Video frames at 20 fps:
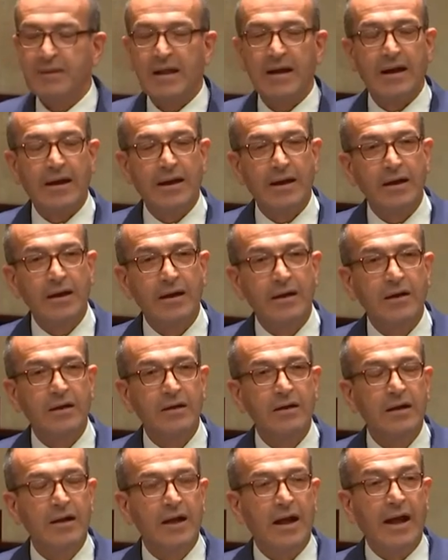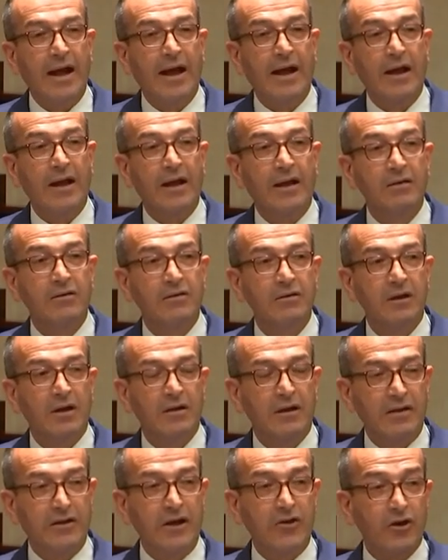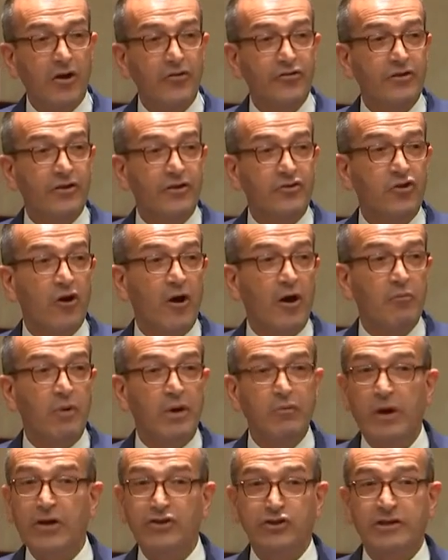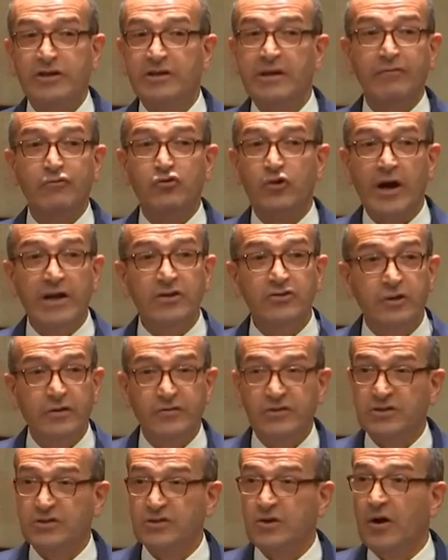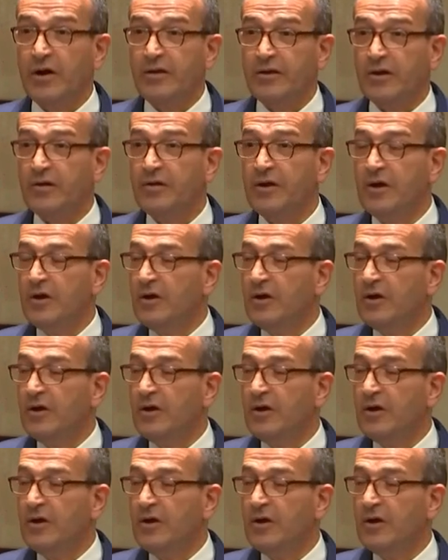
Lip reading: and they closed it at a time when we actually didn't have train services either.